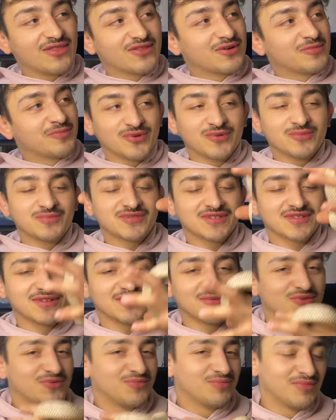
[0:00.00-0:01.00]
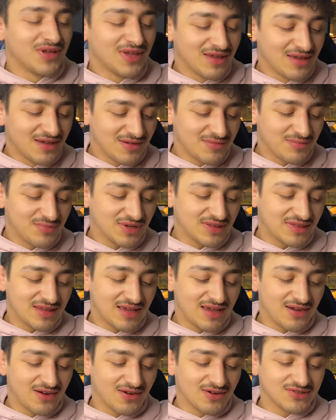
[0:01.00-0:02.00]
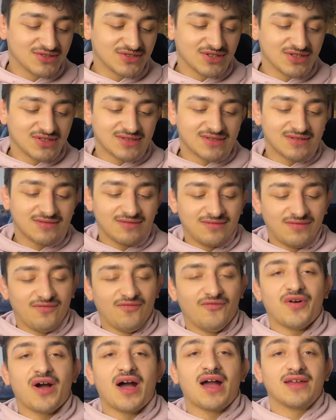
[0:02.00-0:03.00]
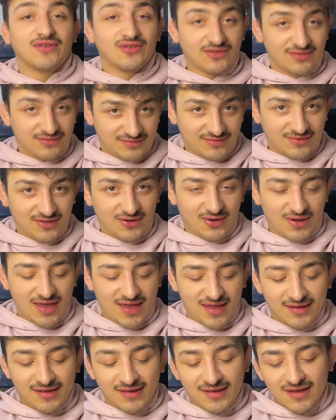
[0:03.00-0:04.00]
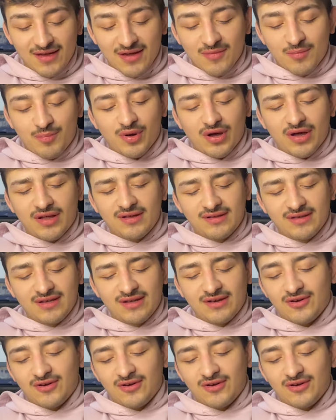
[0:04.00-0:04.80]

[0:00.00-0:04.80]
other poops in the room, but they are just vile, okay? But, you